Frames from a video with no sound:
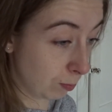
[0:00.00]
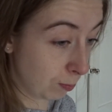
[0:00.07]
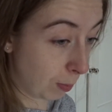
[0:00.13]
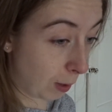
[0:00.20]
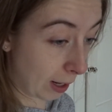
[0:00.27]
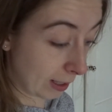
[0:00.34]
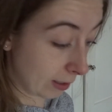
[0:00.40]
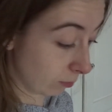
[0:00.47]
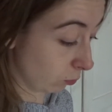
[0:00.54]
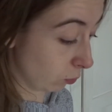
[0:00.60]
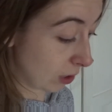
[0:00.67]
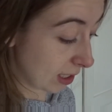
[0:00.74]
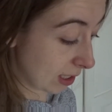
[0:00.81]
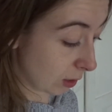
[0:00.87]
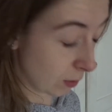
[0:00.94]
by
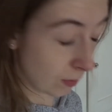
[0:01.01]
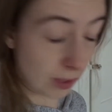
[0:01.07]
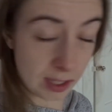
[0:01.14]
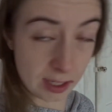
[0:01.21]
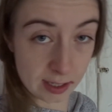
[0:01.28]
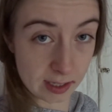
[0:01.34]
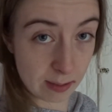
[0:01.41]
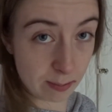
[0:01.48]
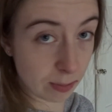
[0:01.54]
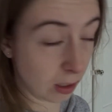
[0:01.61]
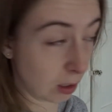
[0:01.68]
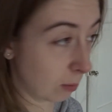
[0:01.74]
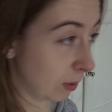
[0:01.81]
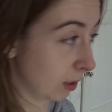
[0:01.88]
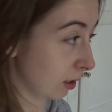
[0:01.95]
reading over the
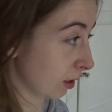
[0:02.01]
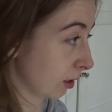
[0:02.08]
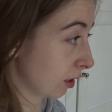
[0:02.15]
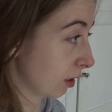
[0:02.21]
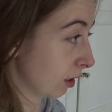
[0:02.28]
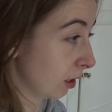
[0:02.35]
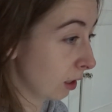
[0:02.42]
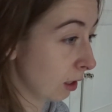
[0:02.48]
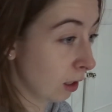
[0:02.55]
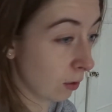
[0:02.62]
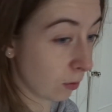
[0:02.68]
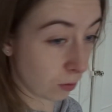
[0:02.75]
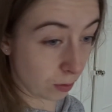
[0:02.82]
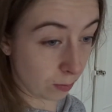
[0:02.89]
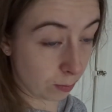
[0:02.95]
exemplar work
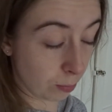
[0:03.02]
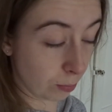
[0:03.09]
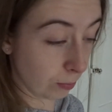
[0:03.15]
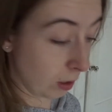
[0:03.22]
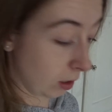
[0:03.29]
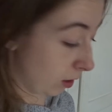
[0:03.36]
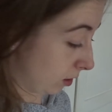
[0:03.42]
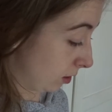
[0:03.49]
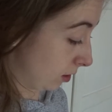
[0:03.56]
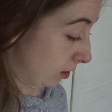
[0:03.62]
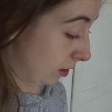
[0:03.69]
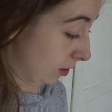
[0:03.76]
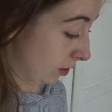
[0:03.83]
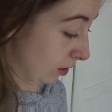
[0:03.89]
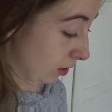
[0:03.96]
from
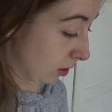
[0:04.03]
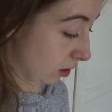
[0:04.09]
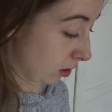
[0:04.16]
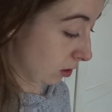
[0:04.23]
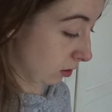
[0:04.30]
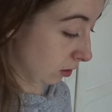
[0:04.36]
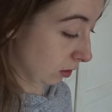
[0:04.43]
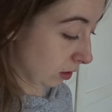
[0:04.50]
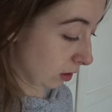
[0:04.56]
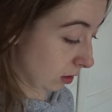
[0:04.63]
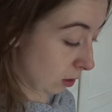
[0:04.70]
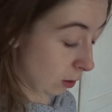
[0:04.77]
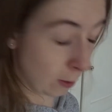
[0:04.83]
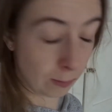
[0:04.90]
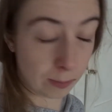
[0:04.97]
other students and
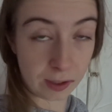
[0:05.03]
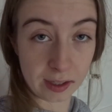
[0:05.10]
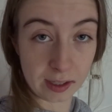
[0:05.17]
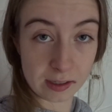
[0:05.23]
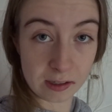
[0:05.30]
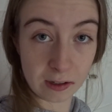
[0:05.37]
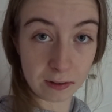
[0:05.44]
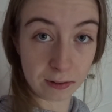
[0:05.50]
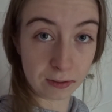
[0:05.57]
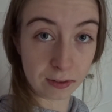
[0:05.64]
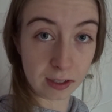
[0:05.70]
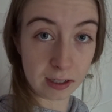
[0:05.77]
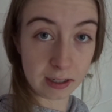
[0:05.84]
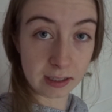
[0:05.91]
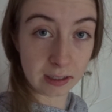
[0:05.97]
hope that that's enough of a
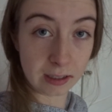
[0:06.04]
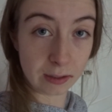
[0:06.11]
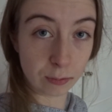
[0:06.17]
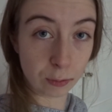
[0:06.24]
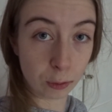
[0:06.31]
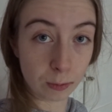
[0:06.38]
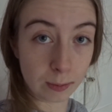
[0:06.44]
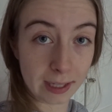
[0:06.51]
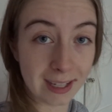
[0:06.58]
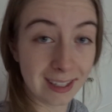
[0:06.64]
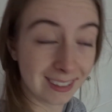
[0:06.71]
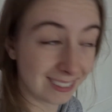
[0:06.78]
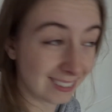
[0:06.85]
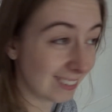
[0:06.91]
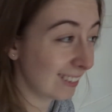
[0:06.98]
guideline for me
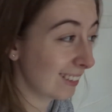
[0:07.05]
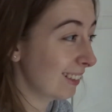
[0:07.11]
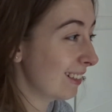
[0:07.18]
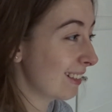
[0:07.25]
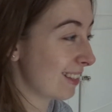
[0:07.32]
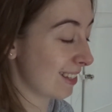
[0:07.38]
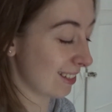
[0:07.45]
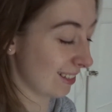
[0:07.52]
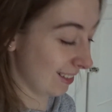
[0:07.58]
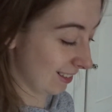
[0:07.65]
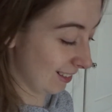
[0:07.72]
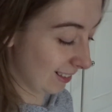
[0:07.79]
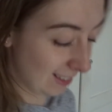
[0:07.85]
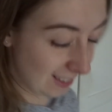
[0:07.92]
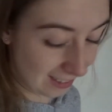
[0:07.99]
to
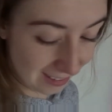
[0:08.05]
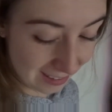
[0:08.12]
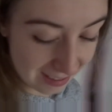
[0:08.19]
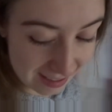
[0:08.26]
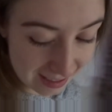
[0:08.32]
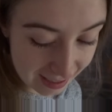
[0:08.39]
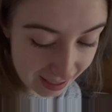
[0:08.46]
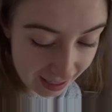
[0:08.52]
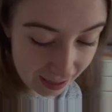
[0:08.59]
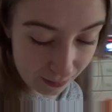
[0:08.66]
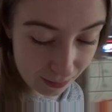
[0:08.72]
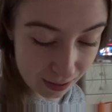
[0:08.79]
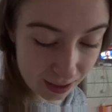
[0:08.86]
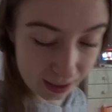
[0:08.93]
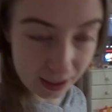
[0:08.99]
get
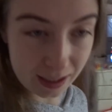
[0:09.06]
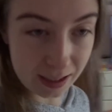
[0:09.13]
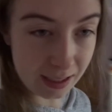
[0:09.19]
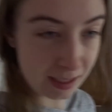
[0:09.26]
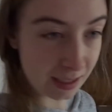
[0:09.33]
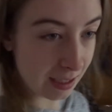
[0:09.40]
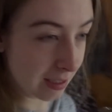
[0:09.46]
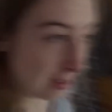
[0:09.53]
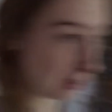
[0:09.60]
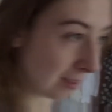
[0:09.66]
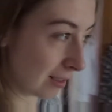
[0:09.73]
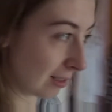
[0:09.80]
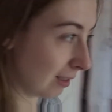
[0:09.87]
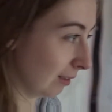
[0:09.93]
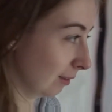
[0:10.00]
everything I need to get
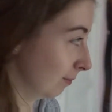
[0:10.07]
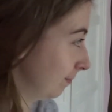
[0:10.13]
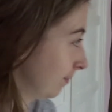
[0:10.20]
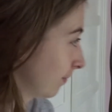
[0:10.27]
done.